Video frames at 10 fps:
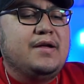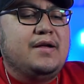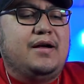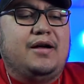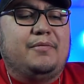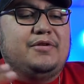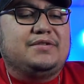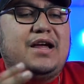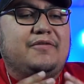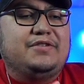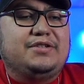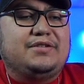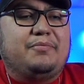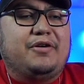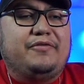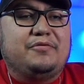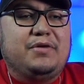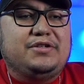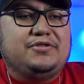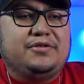It was kind of just a perfect
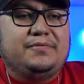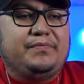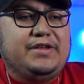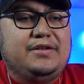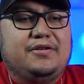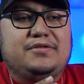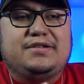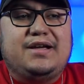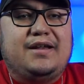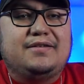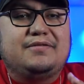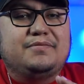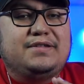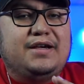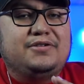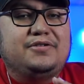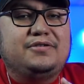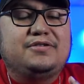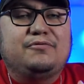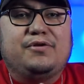mixture, you know, just added some
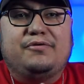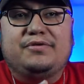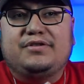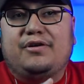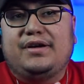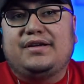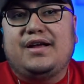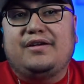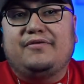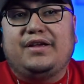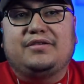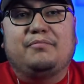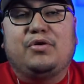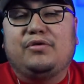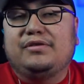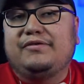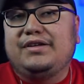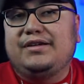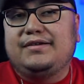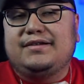texture to what was already kind of like the mold of
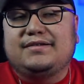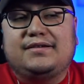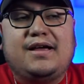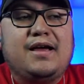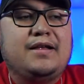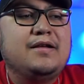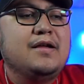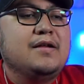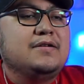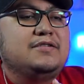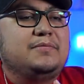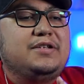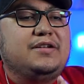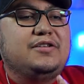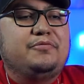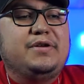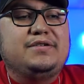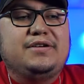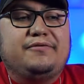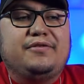the Yeezy Slide. Something a little
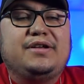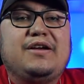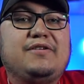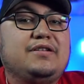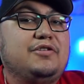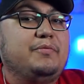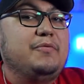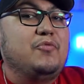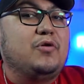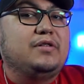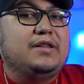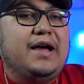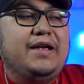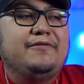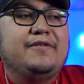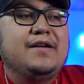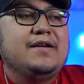bit different, gave it a little bit more life.